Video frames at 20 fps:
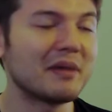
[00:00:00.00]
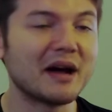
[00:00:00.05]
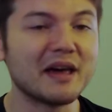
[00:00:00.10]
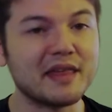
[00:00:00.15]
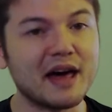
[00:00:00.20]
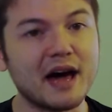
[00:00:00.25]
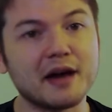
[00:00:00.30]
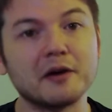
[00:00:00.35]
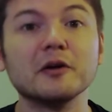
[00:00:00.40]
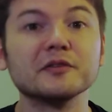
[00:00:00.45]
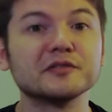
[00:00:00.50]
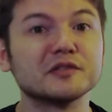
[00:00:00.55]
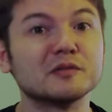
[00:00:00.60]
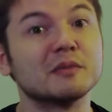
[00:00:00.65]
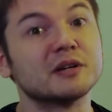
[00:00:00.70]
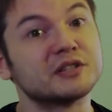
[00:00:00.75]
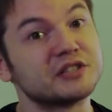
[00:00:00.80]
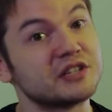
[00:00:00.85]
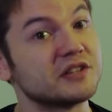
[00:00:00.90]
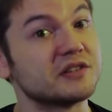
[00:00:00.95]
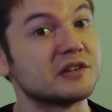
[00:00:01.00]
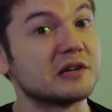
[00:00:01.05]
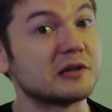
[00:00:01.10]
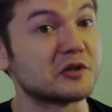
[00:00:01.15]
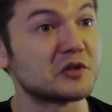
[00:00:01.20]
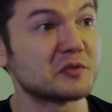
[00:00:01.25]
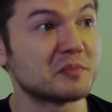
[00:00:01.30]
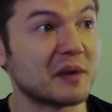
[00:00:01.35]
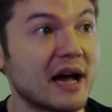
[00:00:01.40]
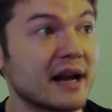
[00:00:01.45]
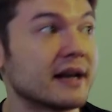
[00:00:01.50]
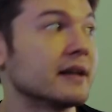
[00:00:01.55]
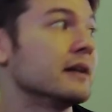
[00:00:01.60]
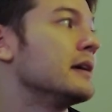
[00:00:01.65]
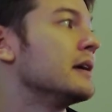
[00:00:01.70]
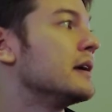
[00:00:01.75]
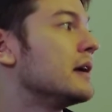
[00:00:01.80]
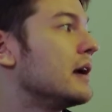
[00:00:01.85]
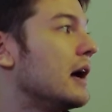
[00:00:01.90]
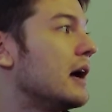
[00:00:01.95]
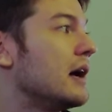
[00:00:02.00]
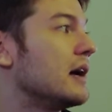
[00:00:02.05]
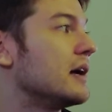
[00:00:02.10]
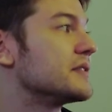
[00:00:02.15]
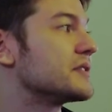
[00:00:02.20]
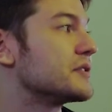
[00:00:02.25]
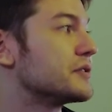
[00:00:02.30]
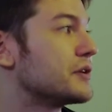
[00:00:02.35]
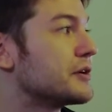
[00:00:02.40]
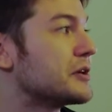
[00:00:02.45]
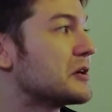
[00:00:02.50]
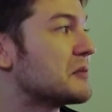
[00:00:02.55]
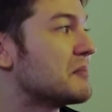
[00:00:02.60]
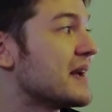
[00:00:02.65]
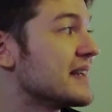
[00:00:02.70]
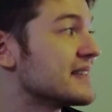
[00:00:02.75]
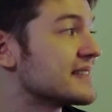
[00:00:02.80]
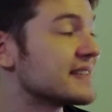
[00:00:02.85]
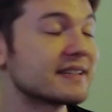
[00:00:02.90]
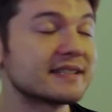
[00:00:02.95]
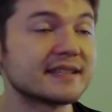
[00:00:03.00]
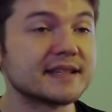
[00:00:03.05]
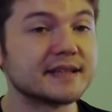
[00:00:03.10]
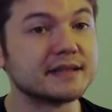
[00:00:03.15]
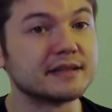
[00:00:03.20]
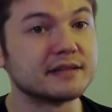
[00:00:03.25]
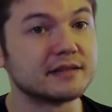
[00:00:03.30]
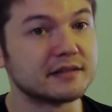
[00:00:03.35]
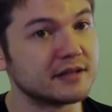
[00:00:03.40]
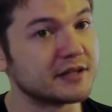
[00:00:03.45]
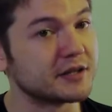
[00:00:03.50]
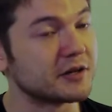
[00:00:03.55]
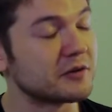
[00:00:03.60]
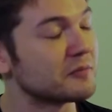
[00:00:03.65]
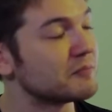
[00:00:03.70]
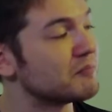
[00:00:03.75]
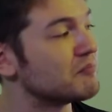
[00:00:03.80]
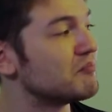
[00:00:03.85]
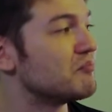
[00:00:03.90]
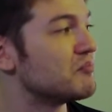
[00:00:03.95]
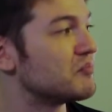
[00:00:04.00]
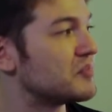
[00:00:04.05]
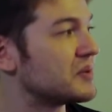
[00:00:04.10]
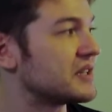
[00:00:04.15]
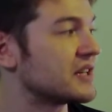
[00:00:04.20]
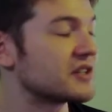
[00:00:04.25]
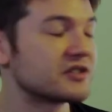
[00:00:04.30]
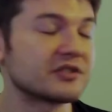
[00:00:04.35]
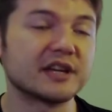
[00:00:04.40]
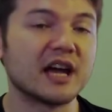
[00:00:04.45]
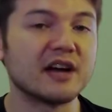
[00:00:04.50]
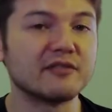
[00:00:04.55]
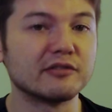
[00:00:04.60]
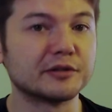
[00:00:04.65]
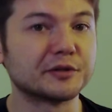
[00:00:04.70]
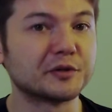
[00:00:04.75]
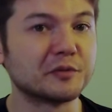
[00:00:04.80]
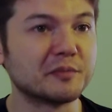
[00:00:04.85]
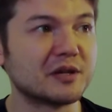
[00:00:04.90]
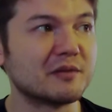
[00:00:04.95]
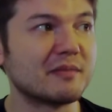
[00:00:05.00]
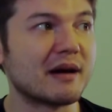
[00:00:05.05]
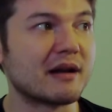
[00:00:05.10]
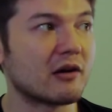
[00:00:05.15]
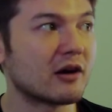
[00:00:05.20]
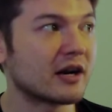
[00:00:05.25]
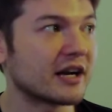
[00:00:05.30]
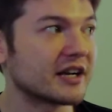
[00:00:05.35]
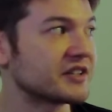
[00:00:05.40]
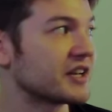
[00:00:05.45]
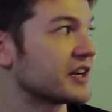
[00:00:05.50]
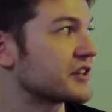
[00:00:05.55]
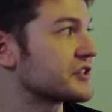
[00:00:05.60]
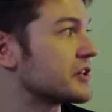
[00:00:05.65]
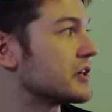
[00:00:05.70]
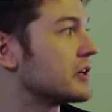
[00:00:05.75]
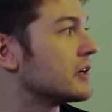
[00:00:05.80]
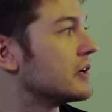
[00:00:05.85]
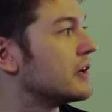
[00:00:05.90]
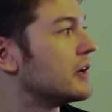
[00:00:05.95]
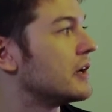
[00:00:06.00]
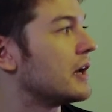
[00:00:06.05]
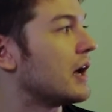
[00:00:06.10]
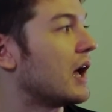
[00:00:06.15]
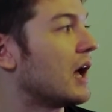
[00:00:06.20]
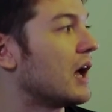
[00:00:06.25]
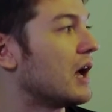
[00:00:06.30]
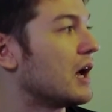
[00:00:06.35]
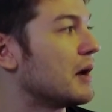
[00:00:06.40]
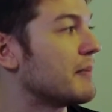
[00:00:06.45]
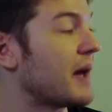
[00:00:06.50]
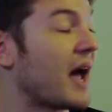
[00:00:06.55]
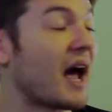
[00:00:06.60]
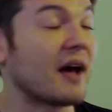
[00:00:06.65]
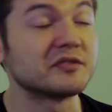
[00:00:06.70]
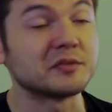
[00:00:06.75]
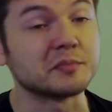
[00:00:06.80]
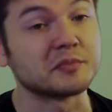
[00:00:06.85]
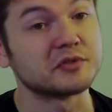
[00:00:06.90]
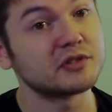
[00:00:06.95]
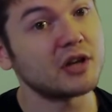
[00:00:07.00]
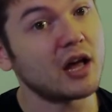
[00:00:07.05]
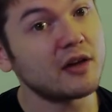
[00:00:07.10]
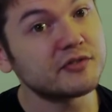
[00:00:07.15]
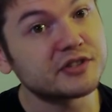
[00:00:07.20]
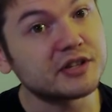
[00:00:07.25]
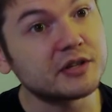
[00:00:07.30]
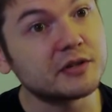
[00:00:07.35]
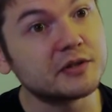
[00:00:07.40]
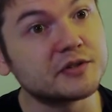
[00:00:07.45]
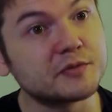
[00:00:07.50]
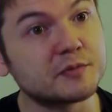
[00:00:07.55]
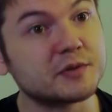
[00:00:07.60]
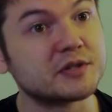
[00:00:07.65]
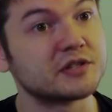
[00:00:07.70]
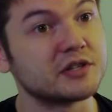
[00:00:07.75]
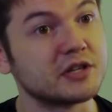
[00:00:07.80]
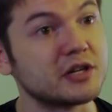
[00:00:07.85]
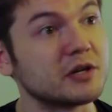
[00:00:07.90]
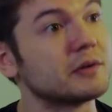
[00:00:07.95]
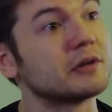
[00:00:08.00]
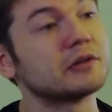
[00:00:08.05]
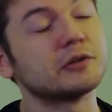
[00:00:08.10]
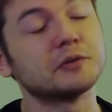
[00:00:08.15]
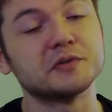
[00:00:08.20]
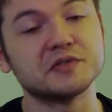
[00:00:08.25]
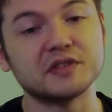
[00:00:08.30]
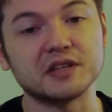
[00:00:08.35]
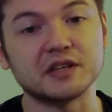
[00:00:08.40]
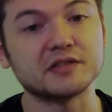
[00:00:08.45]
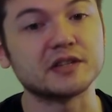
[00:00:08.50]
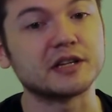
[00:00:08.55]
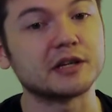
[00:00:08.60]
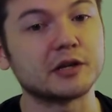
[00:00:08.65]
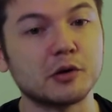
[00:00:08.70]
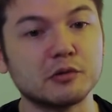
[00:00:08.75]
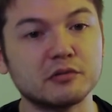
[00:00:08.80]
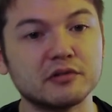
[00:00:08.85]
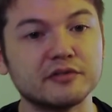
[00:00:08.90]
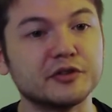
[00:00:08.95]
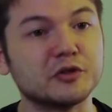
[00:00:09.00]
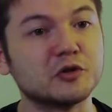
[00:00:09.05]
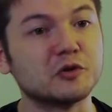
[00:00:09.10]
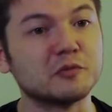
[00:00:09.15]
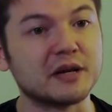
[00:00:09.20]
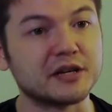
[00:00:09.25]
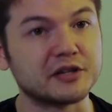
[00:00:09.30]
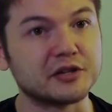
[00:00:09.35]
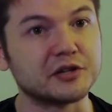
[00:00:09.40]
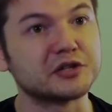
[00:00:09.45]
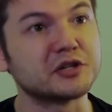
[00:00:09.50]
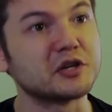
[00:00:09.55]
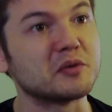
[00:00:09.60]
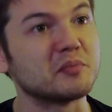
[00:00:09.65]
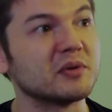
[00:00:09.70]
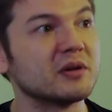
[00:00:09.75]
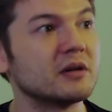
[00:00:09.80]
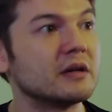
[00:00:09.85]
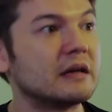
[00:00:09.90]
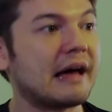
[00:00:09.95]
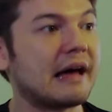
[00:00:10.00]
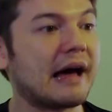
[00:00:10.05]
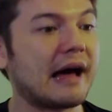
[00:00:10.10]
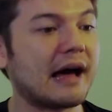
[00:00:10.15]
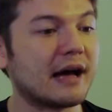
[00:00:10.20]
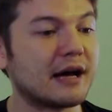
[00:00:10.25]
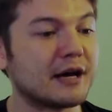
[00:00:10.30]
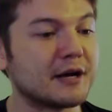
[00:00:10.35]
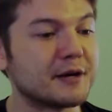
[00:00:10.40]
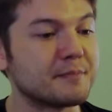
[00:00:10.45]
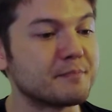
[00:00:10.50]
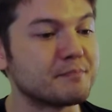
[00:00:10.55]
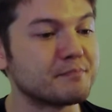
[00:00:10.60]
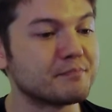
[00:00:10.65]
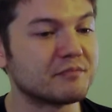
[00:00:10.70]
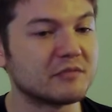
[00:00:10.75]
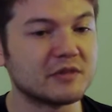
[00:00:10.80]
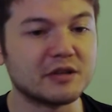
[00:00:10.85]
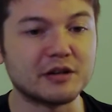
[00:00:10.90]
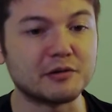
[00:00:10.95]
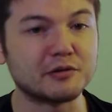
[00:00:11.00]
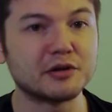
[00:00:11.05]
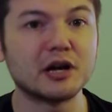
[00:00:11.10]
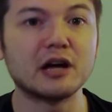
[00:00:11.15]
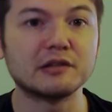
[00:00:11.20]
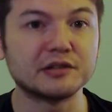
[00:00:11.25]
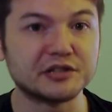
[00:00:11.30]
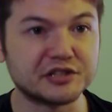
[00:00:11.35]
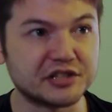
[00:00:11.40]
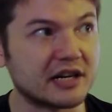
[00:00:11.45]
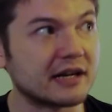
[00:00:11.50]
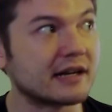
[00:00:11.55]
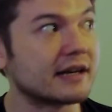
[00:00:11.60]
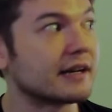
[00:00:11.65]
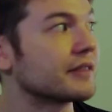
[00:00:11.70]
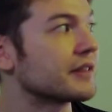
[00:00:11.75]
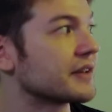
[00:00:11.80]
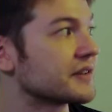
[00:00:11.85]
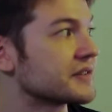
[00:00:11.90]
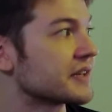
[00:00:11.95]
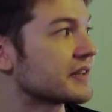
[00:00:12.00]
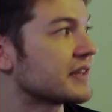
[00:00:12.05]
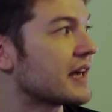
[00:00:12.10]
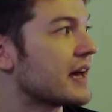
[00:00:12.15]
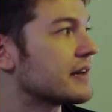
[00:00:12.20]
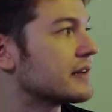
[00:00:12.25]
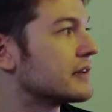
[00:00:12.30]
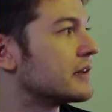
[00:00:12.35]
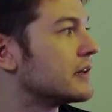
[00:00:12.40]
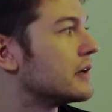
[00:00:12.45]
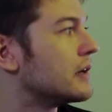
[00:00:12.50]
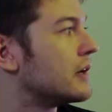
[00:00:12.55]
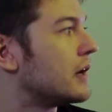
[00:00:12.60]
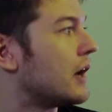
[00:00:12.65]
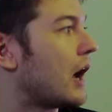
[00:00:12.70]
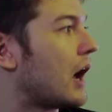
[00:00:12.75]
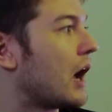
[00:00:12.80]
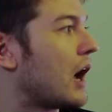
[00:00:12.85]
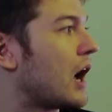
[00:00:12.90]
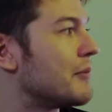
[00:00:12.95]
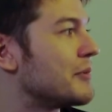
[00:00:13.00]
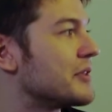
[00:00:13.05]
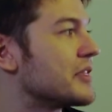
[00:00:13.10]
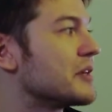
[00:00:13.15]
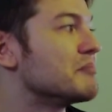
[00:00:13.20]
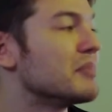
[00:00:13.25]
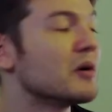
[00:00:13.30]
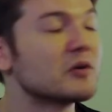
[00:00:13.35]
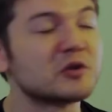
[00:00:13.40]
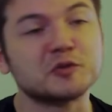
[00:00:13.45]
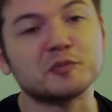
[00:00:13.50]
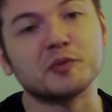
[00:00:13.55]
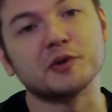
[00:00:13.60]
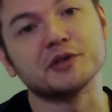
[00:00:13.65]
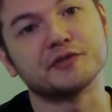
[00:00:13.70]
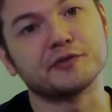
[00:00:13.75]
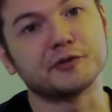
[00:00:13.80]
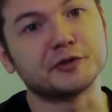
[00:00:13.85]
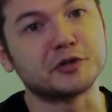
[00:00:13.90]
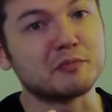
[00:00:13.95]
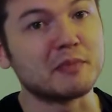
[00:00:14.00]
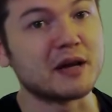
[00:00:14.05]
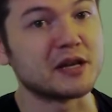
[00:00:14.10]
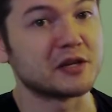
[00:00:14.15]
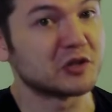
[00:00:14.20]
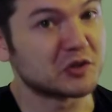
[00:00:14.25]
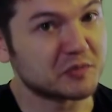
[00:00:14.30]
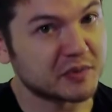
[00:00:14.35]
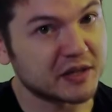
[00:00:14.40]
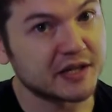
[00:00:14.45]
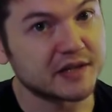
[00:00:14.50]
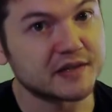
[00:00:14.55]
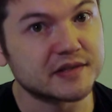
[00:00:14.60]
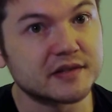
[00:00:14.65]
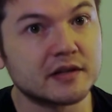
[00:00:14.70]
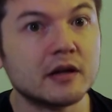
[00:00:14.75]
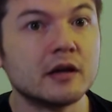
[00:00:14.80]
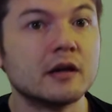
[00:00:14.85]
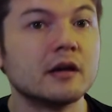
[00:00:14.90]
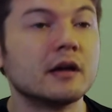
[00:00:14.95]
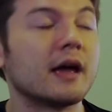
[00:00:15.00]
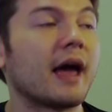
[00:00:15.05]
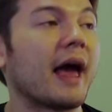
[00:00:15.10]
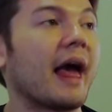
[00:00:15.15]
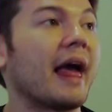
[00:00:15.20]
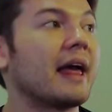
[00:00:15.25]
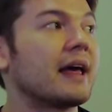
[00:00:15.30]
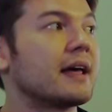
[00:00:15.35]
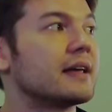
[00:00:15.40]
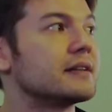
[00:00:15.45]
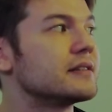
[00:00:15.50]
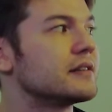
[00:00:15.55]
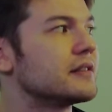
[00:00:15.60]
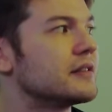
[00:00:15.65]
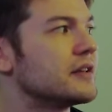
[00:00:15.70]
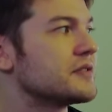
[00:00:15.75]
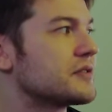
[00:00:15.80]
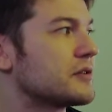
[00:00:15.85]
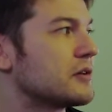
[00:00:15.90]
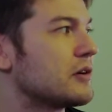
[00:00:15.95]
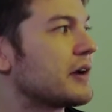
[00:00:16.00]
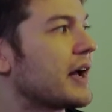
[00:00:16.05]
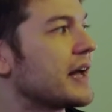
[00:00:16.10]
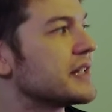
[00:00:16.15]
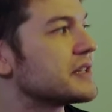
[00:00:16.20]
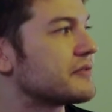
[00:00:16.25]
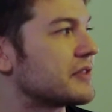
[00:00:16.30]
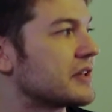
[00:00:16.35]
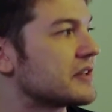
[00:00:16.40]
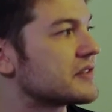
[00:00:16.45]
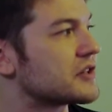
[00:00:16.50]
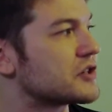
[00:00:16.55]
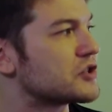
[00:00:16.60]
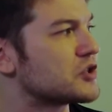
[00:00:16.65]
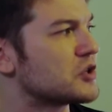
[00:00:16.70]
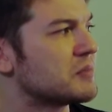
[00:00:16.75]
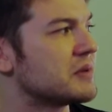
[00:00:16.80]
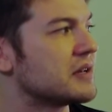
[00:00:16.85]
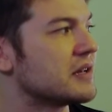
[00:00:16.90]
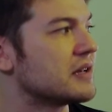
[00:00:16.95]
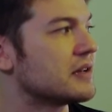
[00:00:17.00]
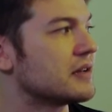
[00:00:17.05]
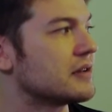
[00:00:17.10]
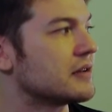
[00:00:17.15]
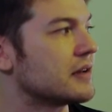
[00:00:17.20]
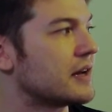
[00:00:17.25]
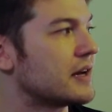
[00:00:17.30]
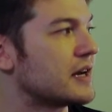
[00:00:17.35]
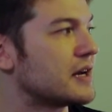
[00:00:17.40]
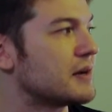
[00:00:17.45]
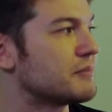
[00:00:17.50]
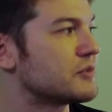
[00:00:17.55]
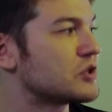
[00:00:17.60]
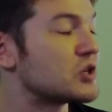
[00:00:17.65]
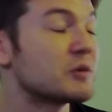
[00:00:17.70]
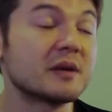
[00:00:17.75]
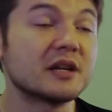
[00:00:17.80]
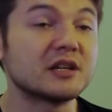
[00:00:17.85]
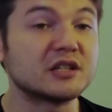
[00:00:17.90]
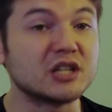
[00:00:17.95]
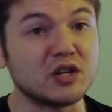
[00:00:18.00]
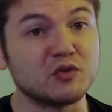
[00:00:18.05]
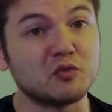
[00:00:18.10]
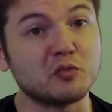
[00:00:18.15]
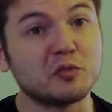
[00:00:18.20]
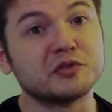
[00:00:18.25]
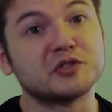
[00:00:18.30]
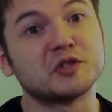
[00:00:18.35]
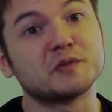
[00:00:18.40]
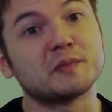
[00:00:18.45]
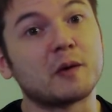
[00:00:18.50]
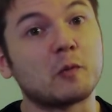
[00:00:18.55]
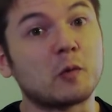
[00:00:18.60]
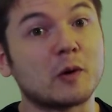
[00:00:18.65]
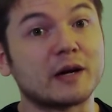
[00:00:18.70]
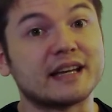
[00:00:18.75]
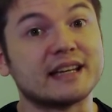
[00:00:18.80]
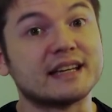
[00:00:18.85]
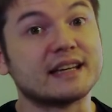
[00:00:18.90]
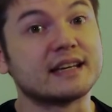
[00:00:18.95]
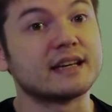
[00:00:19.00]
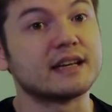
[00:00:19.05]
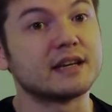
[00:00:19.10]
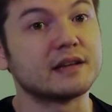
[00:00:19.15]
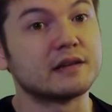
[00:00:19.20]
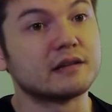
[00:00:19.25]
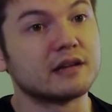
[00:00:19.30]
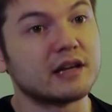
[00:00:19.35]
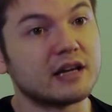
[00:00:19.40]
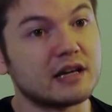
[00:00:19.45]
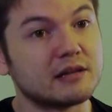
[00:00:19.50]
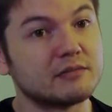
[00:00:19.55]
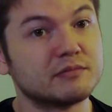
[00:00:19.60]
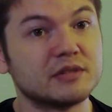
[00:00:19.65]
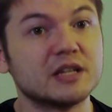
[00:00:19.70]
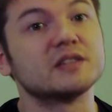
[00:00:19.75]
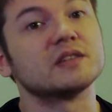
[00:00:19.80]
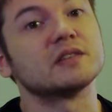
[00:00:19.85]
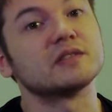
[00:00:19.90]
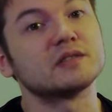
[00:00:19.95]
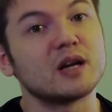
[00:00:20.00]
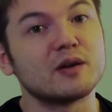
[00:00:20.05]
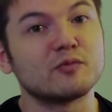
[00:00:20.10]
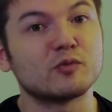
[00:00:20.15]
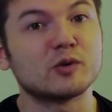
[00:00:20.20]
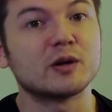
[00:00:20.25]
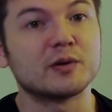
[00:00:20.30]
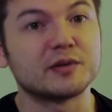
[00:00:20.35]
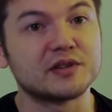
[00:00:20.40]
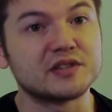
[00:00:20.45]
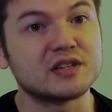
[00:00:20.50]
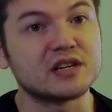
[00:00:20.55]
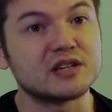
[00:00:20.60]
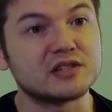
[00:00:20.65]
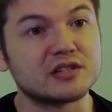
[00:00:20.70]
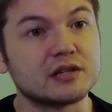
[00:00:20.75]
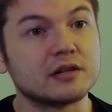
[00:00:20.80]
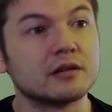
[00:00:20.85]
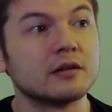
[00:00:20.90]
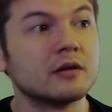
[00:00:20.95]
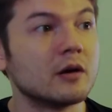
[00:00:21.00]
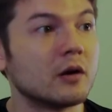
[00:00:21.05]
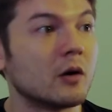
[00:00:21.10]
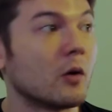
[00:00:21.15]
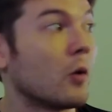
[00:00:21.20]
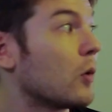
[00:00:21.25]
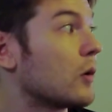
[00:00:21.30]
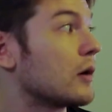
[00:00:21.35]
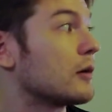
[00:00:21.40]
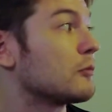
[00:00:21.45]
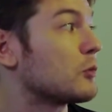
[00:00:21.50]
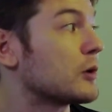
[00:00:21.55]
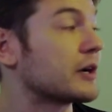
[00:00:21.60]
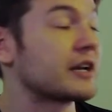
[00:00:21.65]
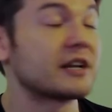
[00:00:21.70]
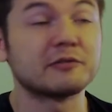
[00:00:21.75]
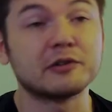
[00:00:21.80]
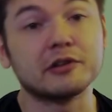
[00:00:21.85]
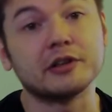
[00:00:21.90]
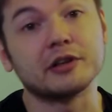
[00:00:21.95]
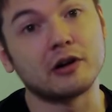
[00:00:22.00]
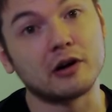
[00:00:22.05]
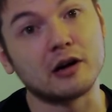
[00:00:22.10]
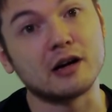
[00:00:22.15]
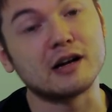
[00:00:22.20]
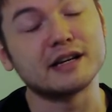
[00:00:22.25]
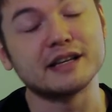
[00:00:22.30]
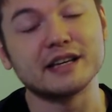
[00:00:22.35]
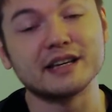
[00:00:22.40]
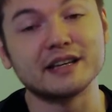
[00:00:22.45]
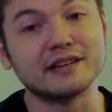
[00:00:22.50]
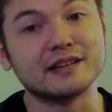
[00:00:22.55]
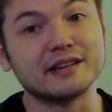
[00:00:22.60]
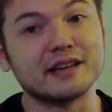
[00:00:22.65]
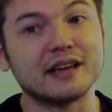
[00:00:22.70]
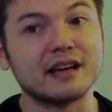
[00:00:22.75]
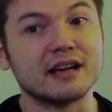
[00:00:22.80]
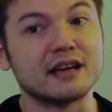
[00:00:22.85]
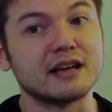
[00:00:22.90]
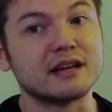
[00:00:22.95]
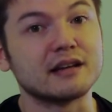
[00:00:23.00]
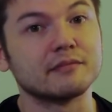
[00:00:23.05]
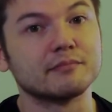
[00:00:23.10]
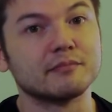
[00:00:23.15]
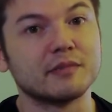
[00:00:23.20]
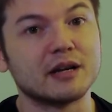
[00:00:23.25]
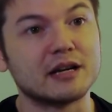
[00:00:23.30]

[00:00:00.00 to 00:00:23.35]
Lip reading: that also much easier to spot. So know your basics and, potentially have a little bit about architecture. Have some soft skills, which, includes things like code review, mentorship, knowledge sharing, things like that. And then bonus points for domain experience. And these are all kinds of things that should be achievable just by working in a decent software organization or working really hard in a,